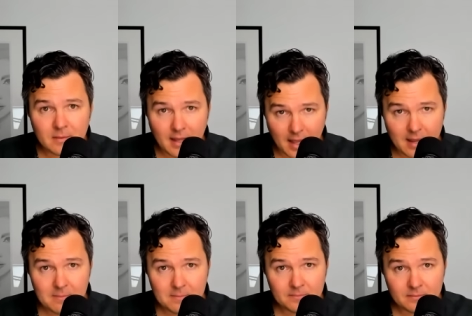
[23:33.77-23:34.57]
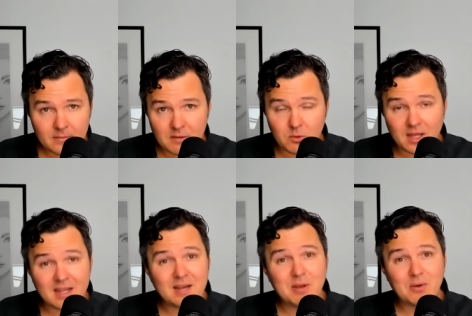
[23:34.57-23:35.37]
Okay? If you, you
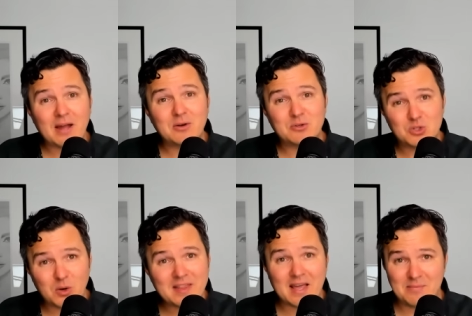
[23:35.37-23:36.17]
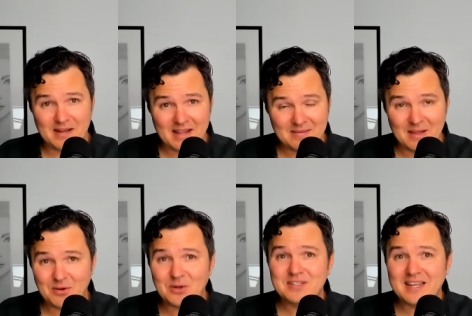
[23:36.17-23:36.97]
need to be around to enjoy that money. If you
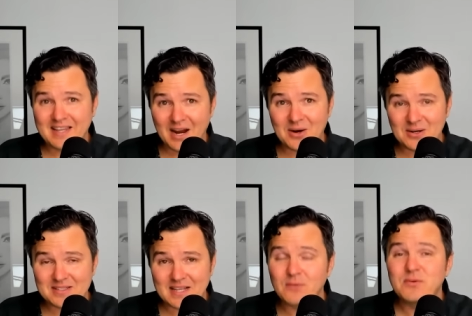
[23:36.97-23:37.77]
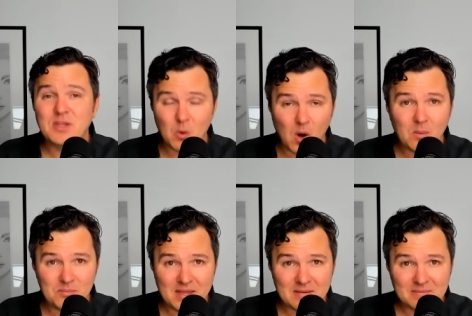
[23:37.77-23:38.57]
don't take care of yourself, you won't
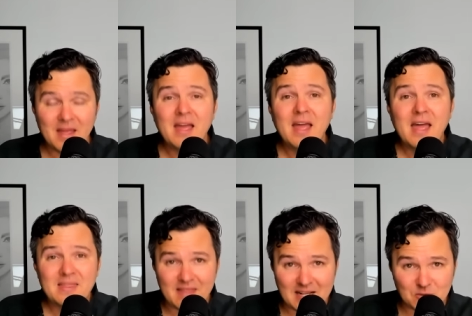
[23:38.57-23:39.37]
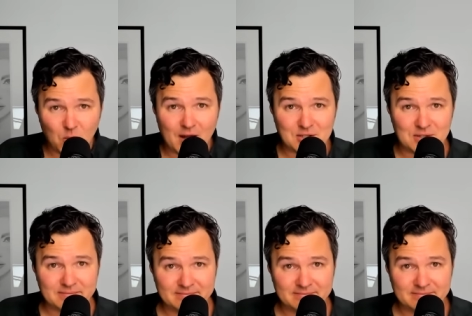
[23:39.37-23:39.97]
be. Thanks for watching.